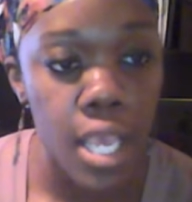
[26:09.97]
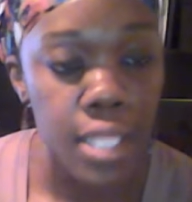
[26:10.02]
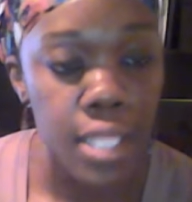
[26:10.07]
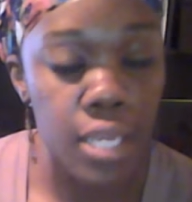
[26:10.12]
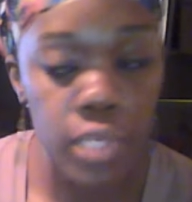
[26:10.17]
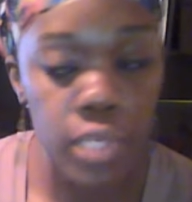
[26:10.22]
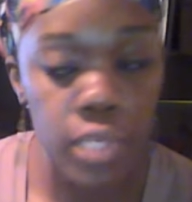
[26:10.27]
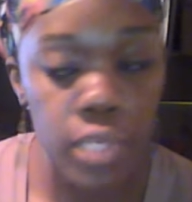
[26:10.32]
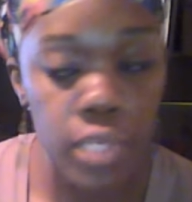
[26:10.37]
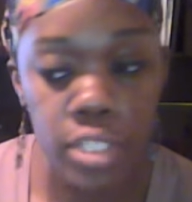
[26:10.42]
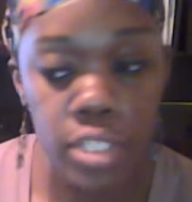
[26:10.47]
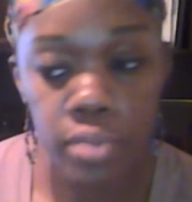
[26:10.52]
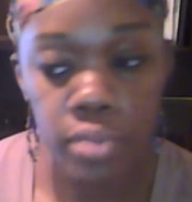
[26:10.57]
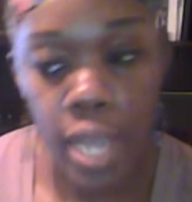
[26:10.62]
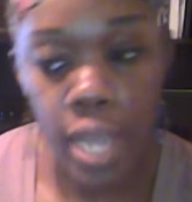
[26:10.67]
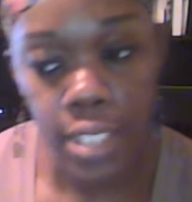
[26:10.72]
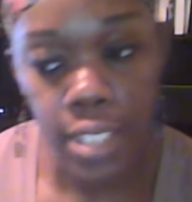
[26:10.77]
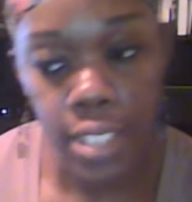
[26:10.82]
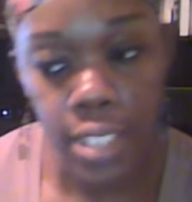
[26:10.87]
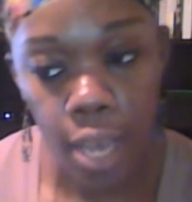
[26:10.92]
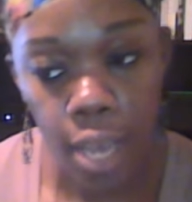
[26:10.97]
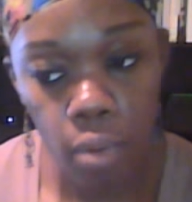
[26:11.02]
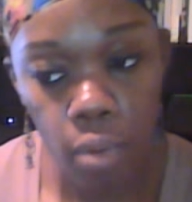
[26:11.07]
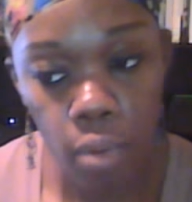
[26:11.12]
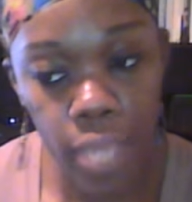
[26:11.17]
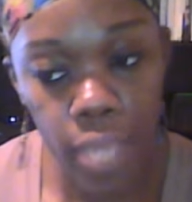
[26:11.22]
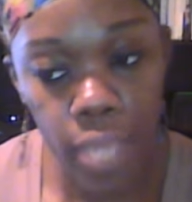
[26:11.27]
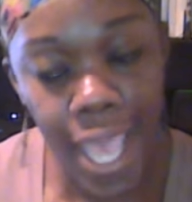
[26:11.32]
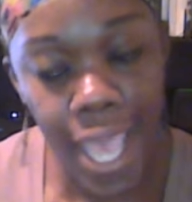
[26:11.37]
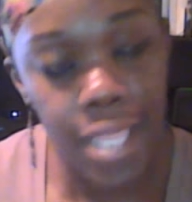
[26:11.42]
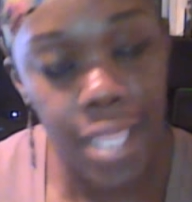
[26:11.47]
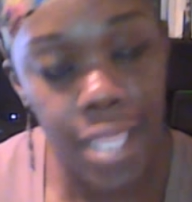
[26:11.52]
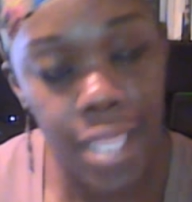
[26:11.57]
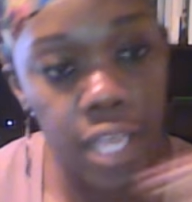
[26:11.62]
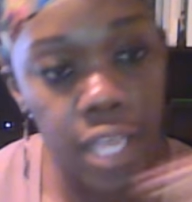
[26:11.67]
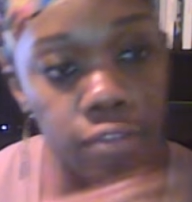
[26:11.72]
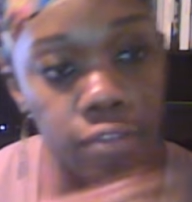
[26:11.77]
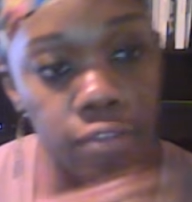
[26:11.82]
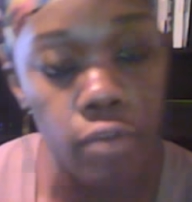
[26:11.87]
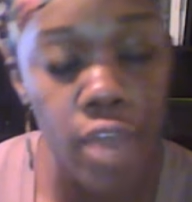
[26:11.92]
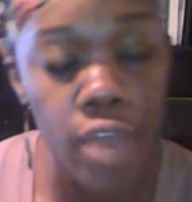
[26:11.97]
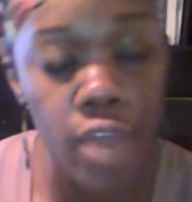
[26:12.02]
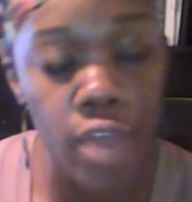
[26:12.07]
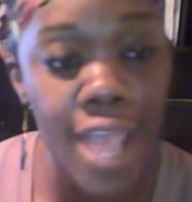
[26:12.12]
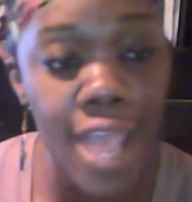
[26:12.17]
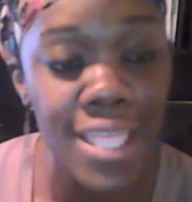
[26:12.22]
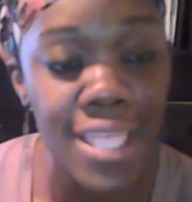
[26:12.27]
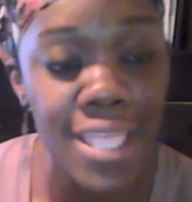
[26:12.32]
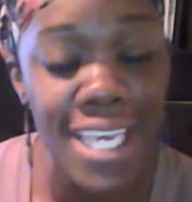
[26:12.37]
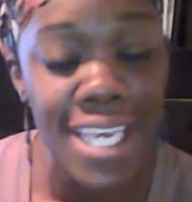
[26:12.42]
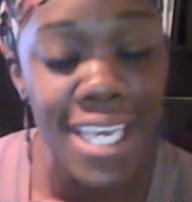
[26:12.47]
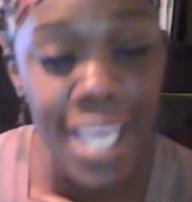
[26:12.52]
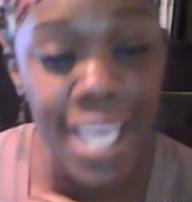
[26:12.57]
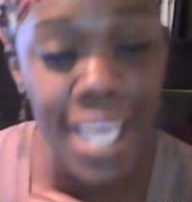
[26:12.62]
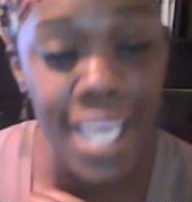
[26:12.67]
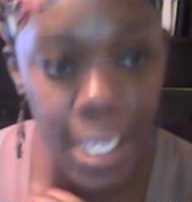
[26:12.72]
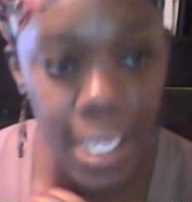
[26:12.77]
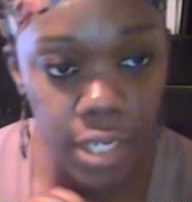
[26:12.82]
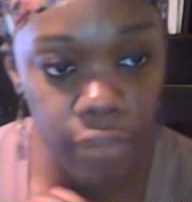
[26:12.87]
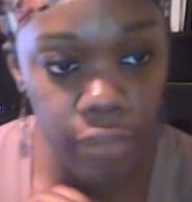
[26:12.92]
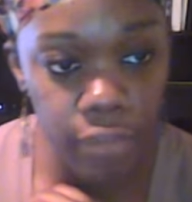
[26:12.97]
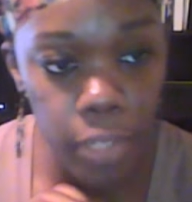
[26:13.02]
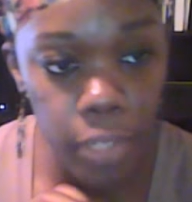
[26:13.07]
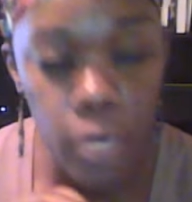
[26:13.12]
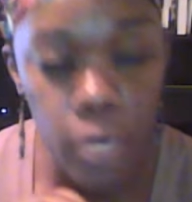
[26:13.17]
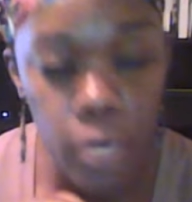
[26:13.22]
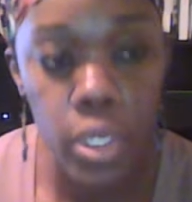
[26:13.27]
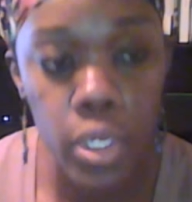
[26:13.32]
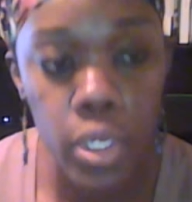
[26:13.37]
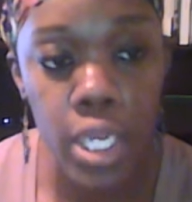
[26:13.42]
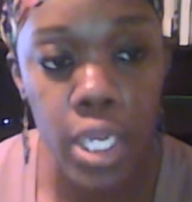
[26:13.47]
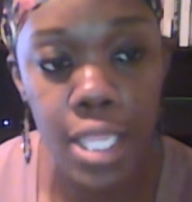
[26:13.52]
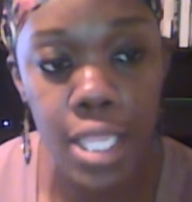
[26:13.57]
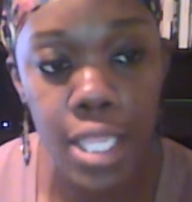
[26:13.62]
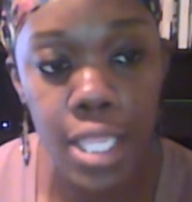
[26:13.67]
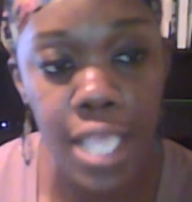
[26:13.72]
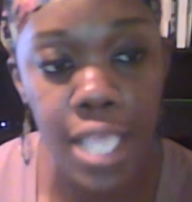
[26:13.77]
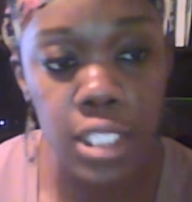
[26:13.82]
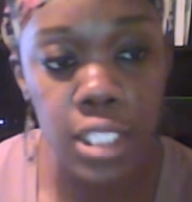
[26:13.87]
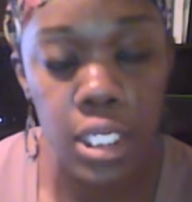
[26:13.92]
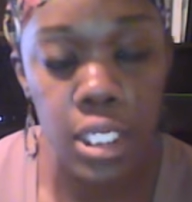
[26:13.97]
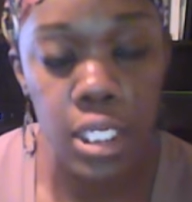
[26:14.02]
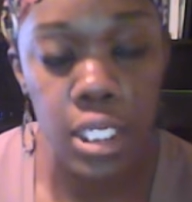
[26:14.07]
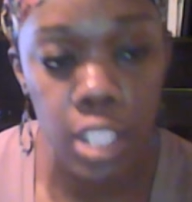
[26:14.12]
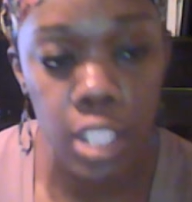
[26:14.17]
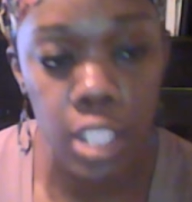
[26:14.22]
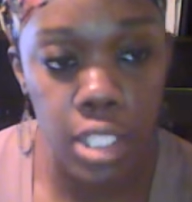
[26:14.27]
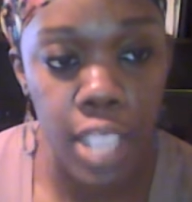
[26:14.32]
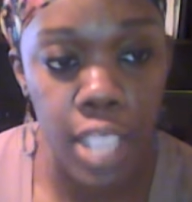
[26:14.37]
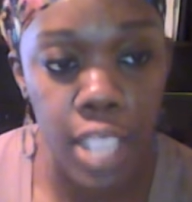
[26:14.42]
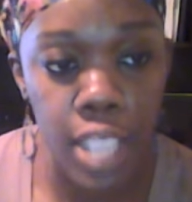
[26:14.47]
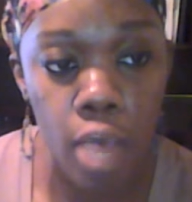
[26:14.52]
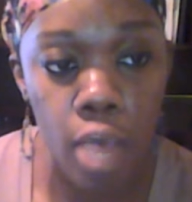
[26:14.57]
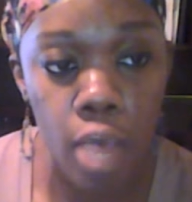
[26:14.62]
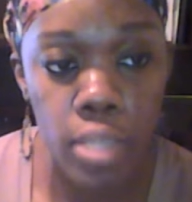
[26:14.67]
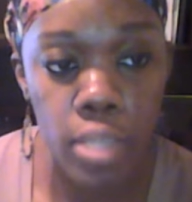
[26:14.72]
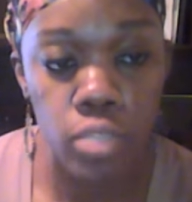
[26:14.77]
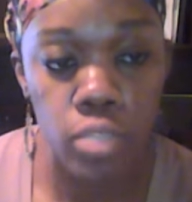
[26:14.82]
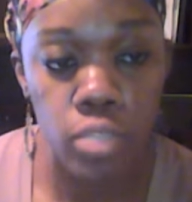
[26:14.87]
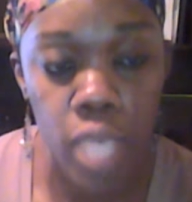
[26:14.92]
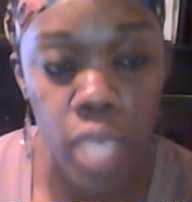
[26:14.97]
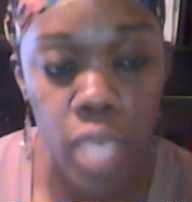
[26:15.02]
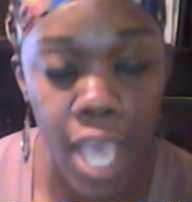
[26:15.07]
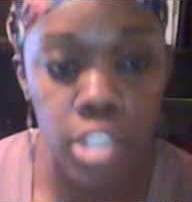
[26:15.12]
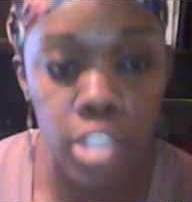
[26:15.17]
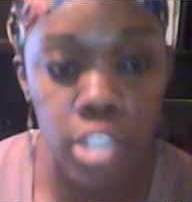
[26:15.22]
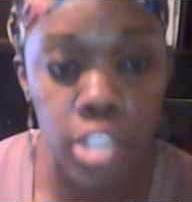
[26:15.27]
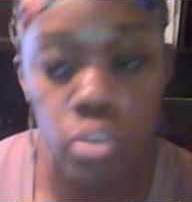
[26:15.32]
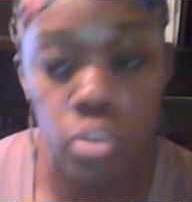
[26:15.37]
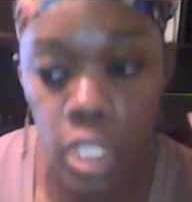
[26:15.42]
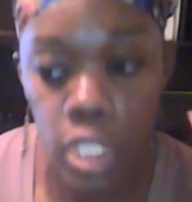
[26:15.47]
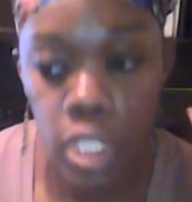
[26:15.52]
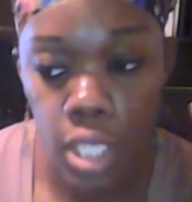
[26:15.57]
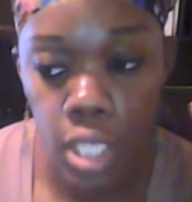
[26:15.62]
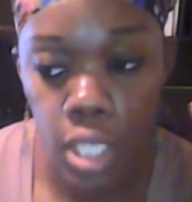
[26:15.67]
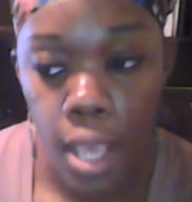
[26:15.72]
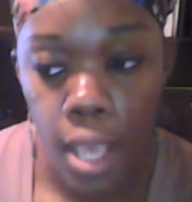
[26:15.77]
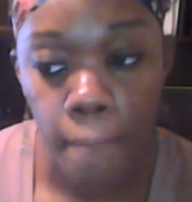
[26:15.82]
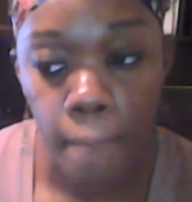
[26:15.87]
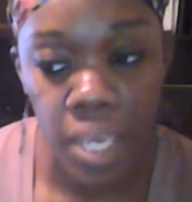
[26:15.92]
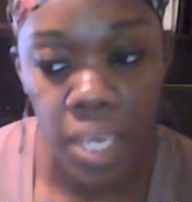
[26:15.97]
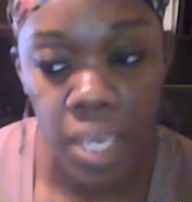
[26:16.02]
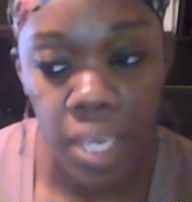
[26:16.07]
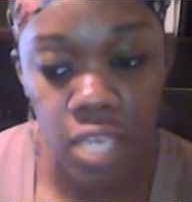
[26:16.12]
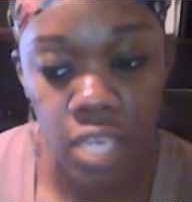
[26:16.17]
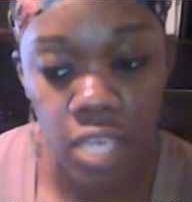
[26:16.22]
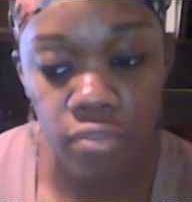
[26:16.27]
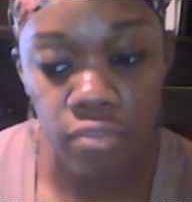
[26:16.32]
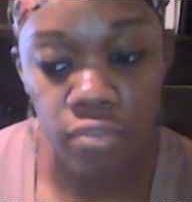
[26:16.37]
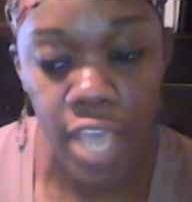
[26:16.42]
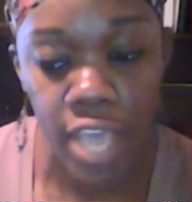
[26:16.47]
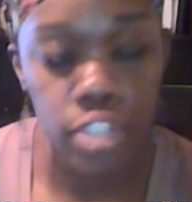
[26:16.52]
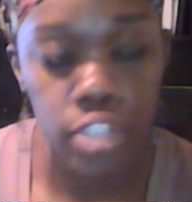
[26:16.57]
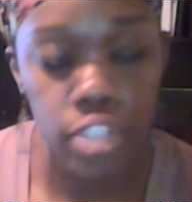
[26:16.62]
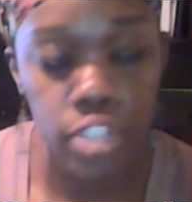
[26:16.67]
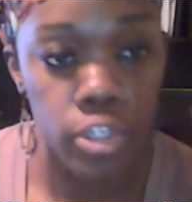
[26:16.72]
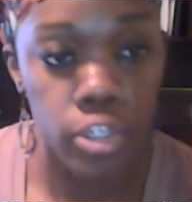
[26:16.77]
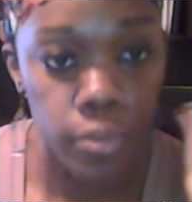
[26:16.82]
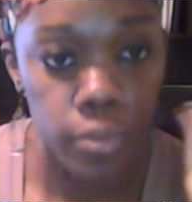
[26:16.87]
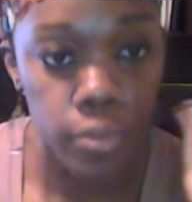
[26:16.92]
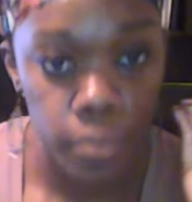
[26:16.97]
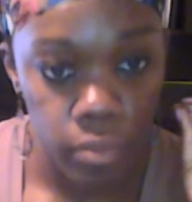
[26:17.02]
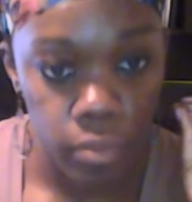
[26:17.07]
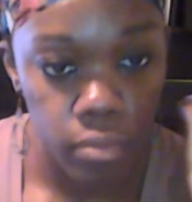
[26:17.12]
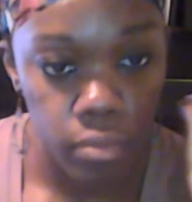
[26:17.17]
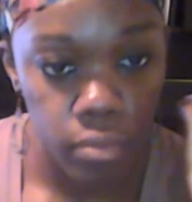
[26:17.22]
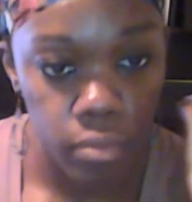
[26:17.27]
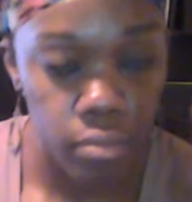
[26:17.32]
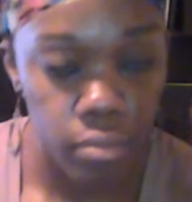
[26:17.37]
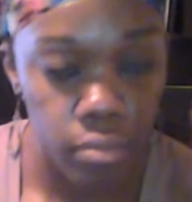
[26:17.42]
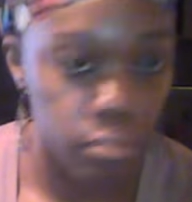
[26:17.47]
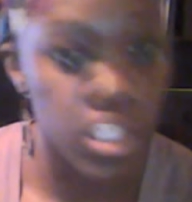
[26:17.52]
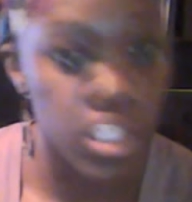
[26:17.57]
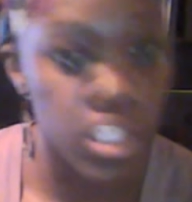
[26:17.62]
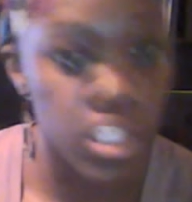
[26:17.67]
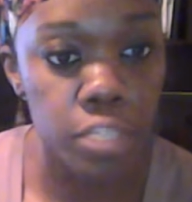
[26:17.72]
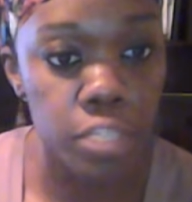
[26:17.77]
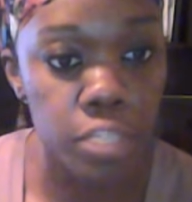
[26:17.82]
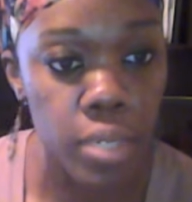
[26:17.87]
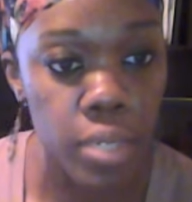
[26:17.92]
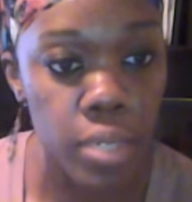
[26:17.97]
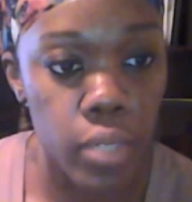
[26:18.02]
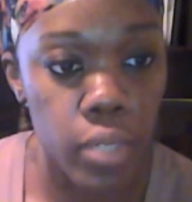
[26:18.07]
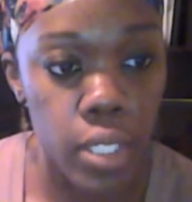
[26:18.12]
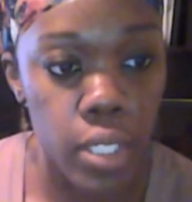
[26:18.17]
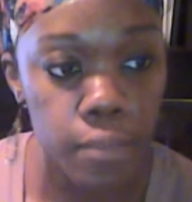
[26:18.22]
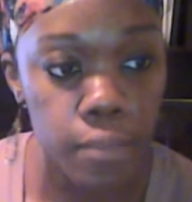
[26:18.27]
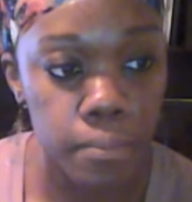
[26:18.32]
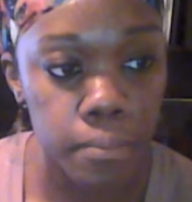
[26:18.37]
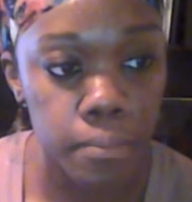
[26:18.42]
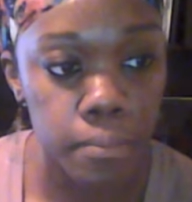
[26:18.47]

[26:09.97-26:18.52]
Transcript: Then we subtract out what we had left over at the end of the period, and that's going to tell us how much we actually manufactured this period.